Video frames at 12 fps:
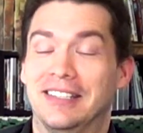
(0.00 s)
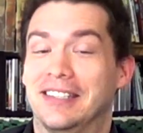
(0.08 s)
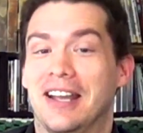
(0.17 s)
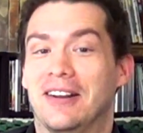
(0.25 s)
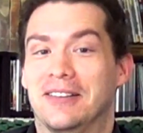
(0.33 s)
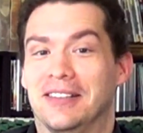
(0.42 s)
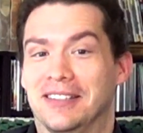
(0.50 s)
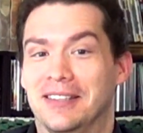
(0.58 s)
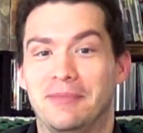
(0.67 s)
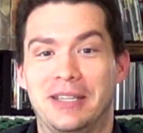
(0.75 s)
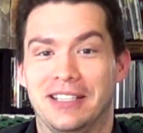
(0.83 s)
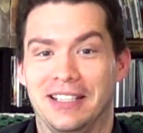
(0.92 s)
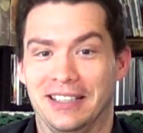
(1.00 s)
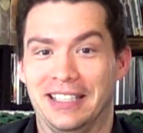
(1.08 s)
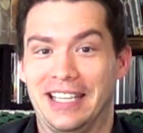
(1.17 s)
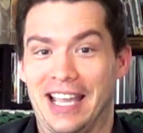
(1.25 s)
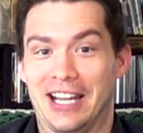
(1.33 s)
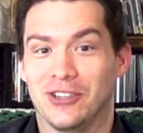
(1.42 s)
his hair doesn't
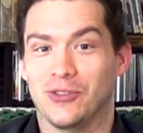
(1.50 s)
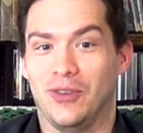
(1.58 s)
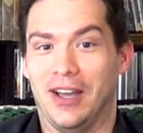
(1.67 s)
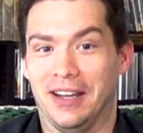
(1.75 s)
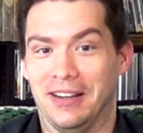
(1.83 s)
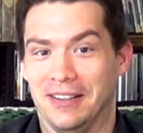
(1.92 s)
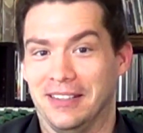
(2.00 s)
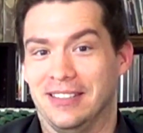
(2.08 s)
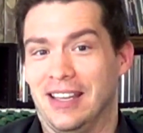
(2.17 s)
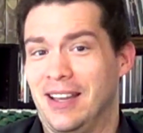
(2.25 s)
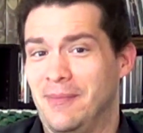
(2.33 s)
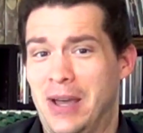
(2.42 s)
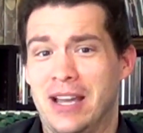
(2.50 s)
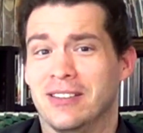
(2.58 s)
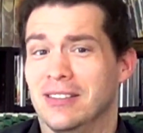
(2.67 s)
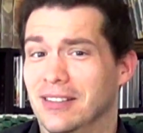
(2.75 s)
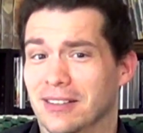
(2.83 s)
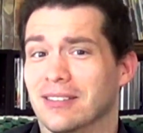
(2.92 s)
immediately catch fire, because I
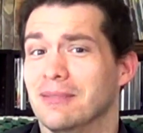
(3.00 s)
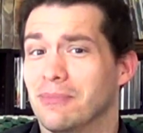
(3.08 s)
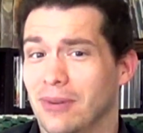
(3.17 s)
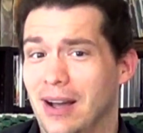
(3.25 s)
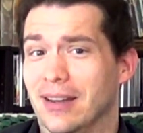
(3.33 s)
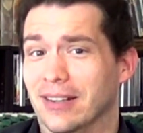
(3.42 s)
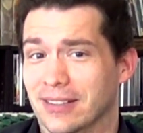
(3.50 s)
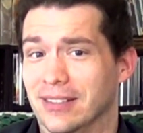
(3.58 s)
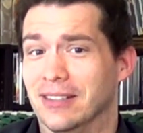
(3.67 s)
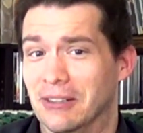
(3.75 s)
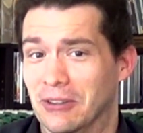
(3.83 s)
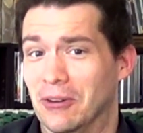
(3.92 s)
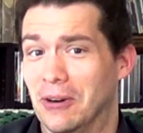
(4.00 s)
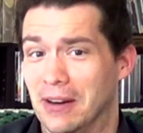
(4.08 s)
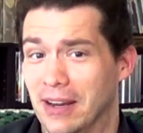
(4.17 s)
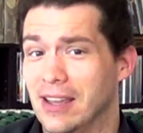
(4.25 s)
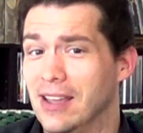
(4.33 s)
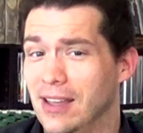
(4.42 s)
imagine there's some product in there,
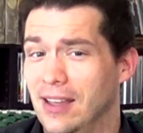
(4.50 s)
Rory.